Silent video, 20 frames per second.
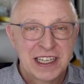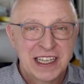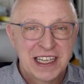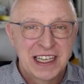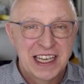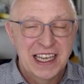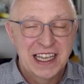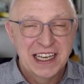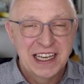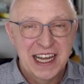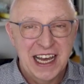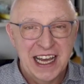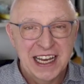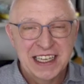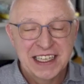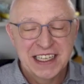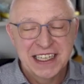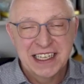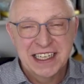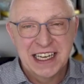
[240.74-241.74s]
In
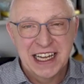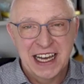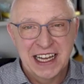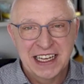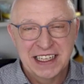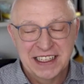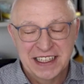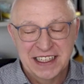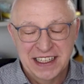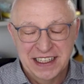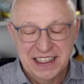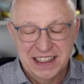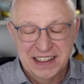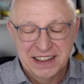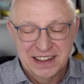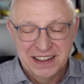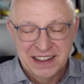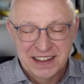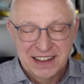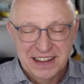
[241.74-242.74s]

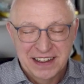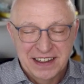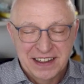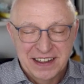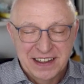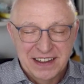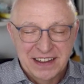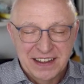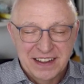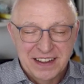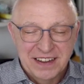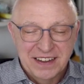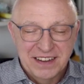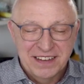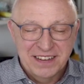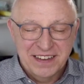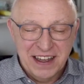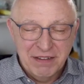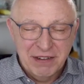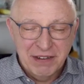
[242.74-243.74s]

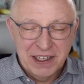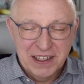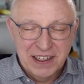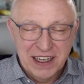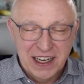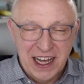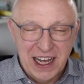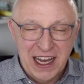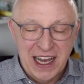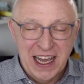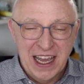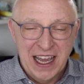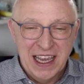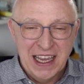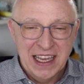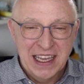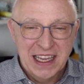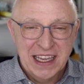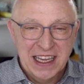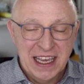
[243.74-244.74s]
1997,
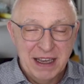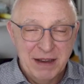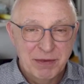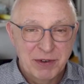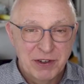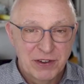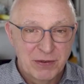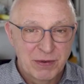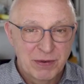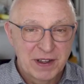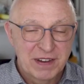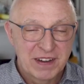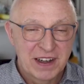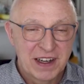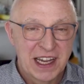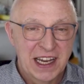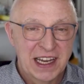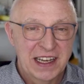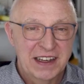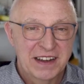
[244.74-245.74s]
I came to
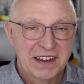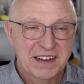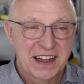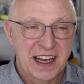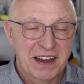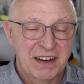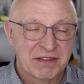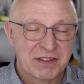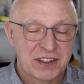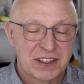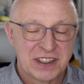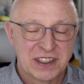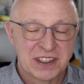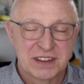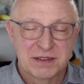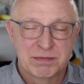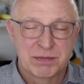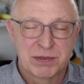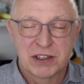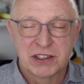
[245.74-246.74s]
Switzerland
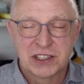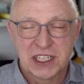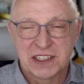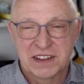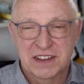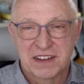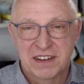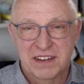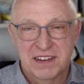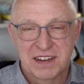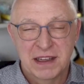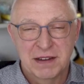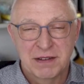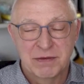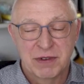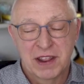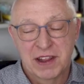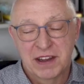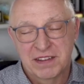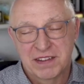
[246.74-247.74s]
after projects
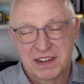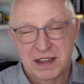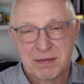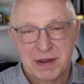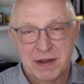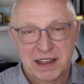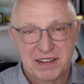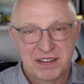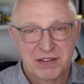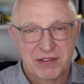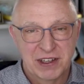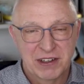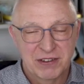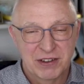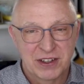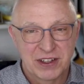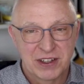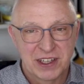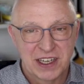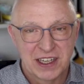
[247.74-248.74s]
within Siemens
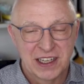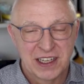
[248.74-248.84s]
recurred